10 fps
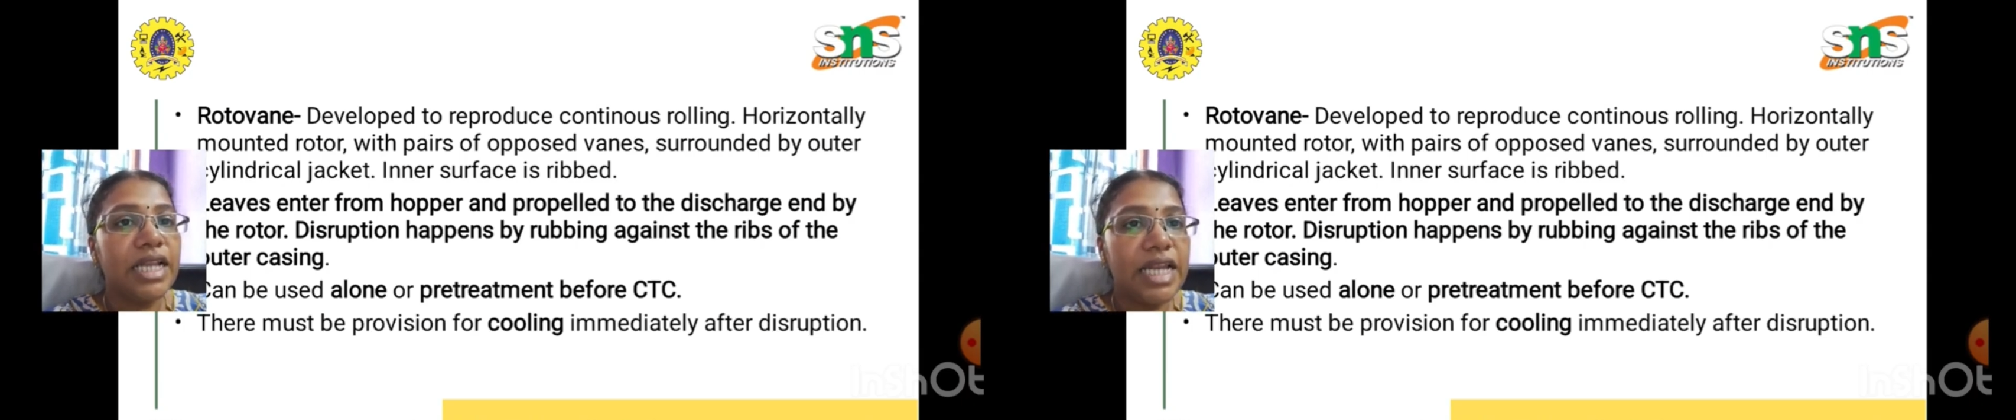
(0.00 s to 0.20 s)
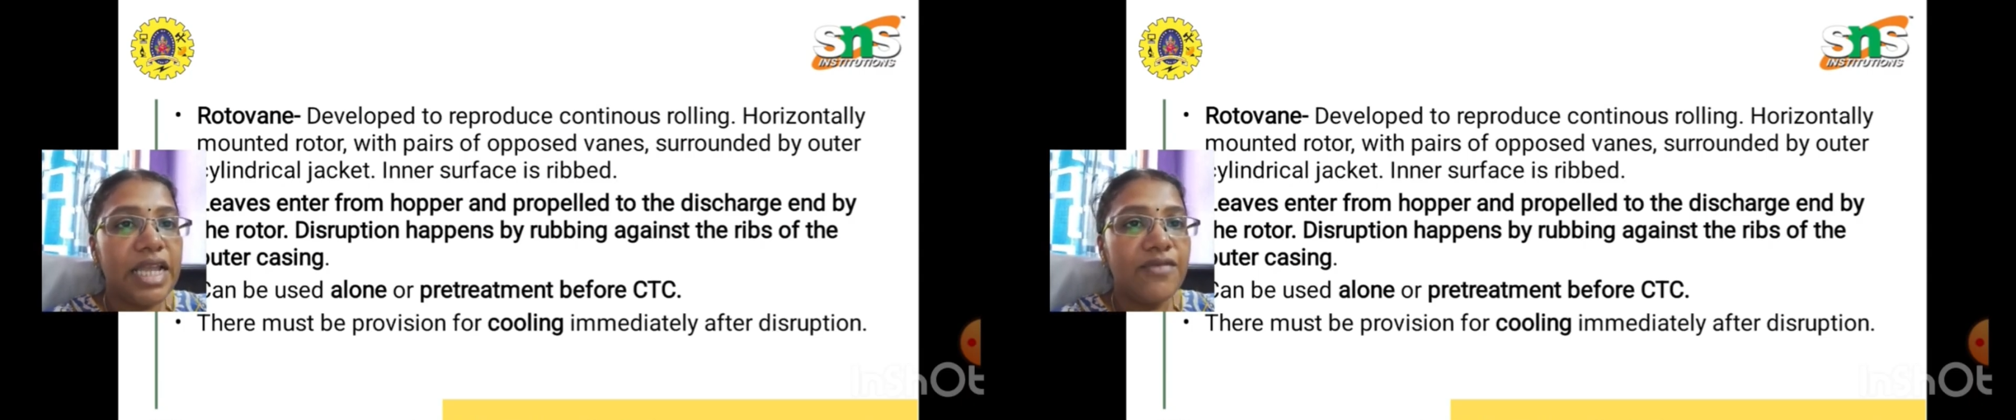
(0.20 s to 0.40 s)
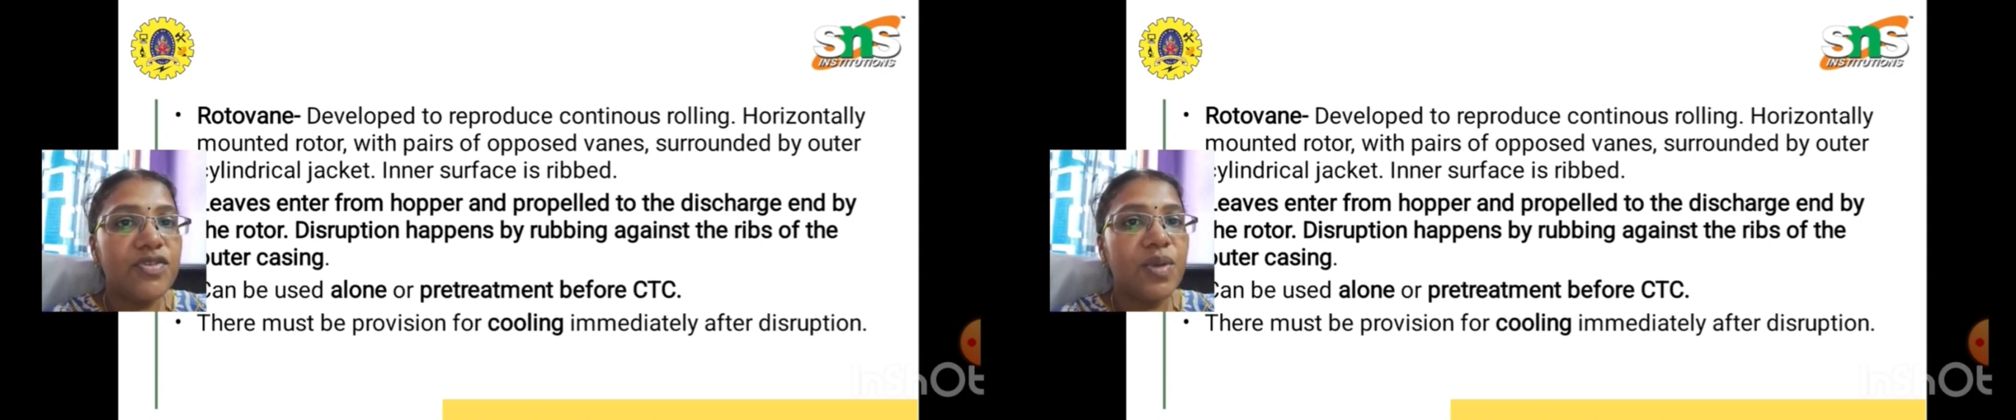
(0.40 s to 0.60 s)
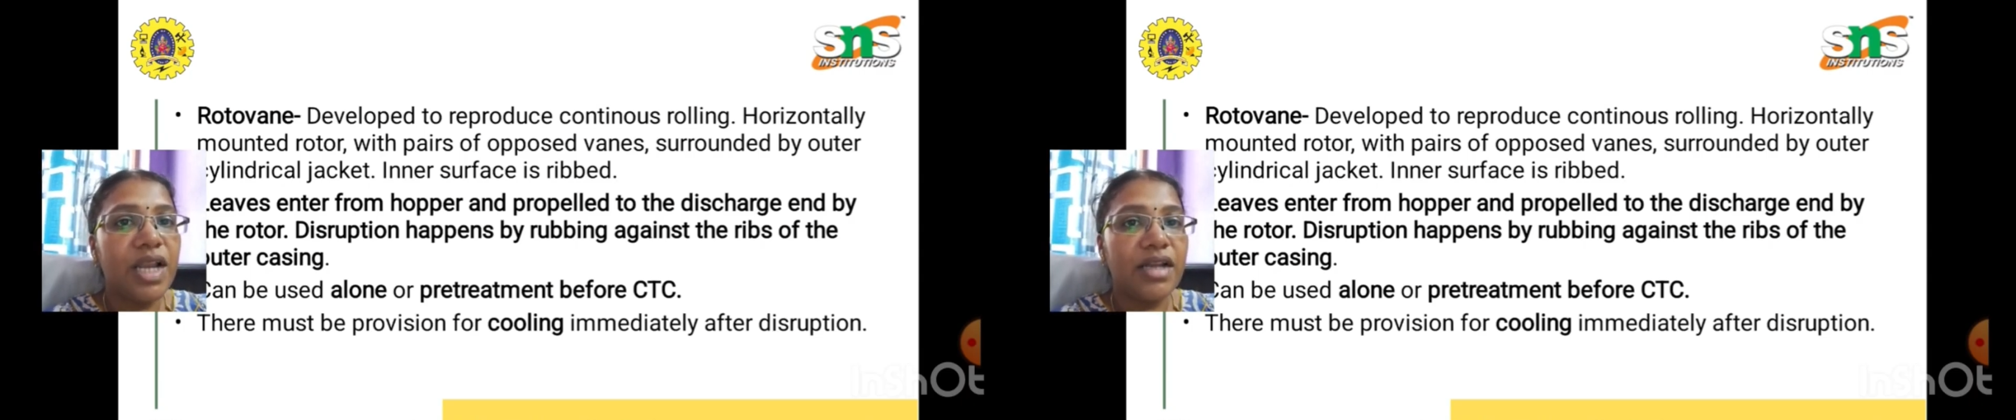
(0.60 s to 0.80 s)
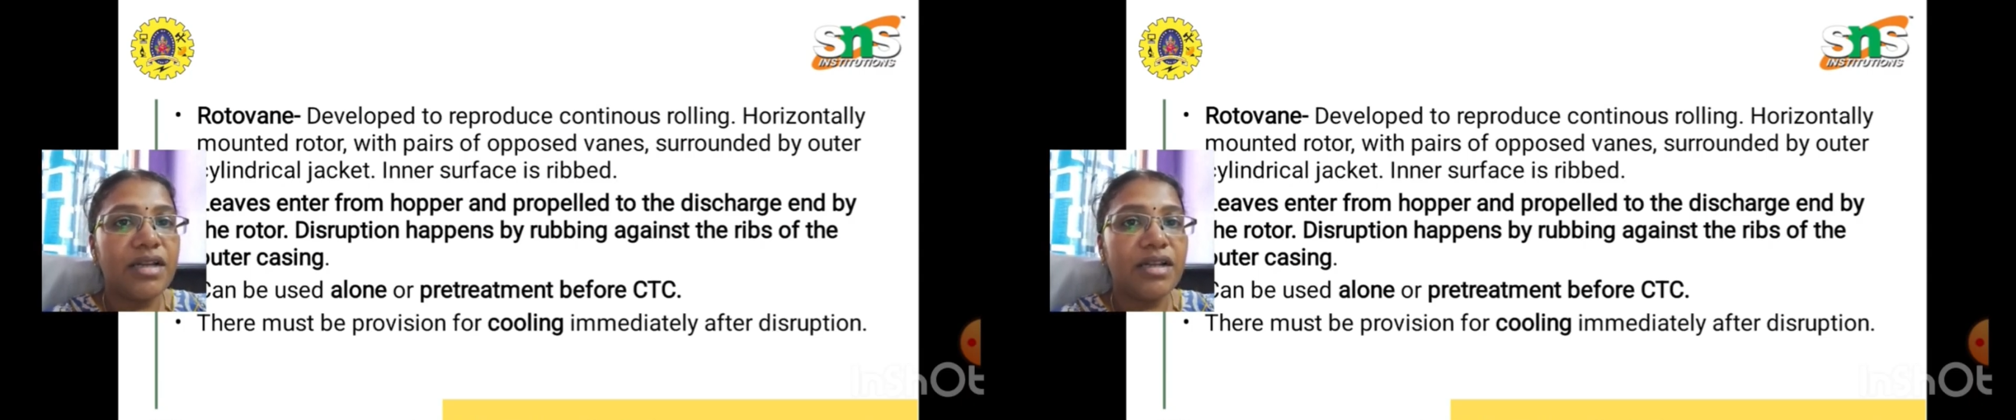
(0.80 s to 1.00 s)
leaves will
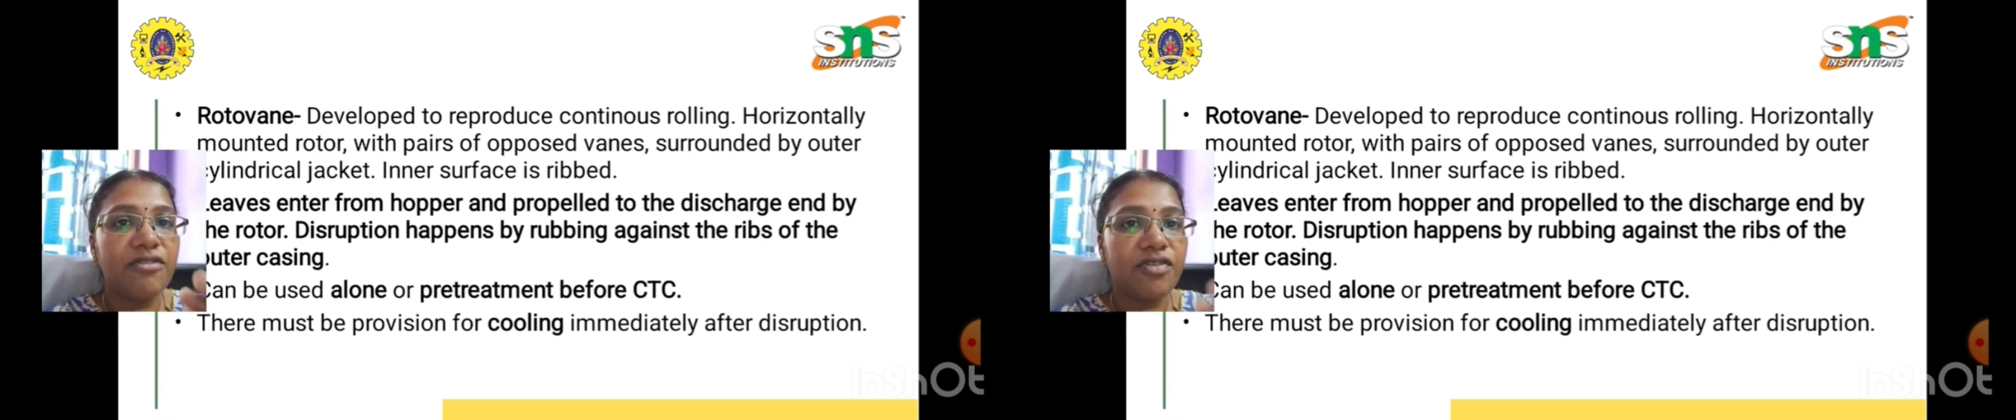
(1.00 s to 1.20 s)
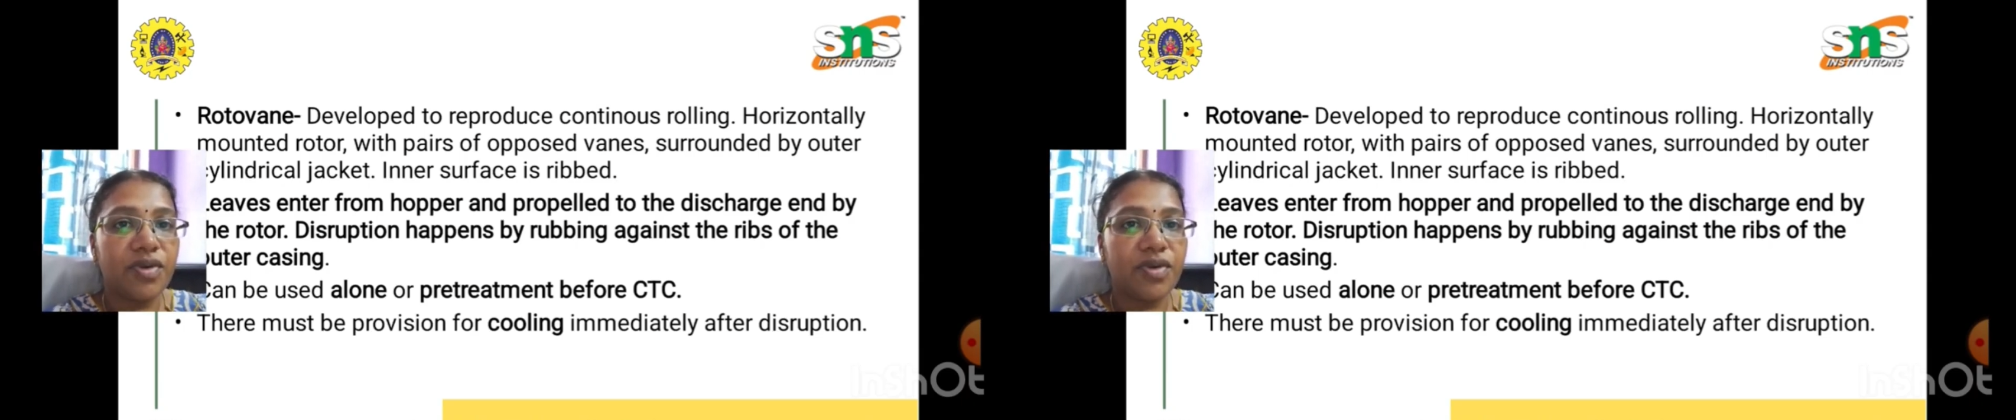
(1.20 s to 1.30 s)
enter